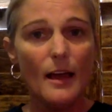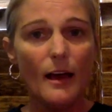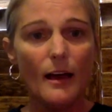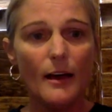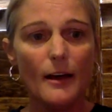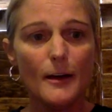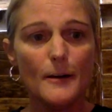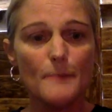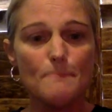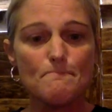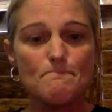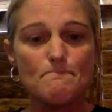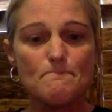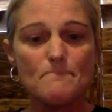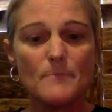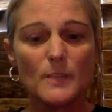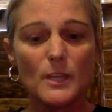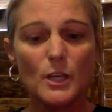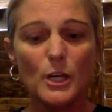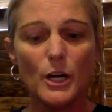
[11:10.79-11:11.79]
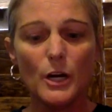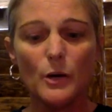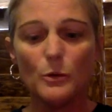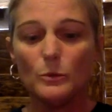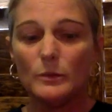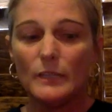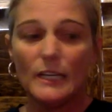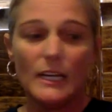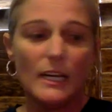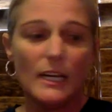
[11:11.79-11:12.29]

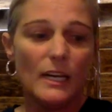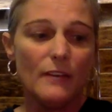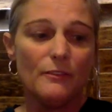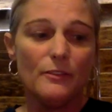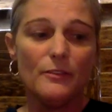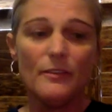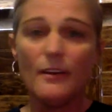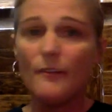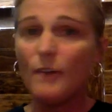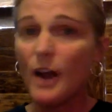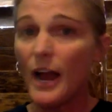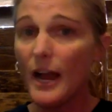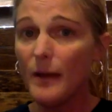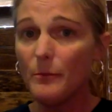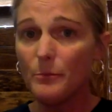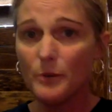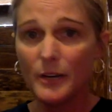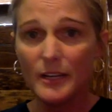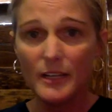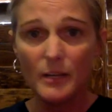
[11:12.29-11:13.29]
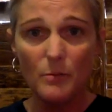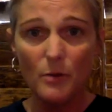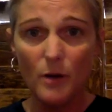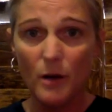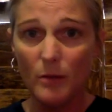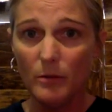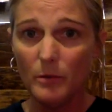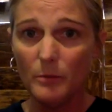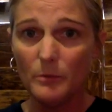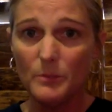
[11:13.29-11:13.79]
if you've ever had breathing
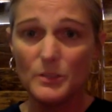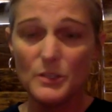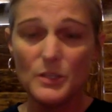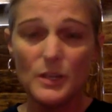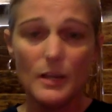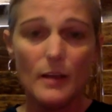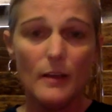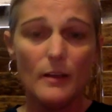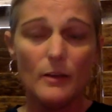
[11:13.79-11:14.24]
problems,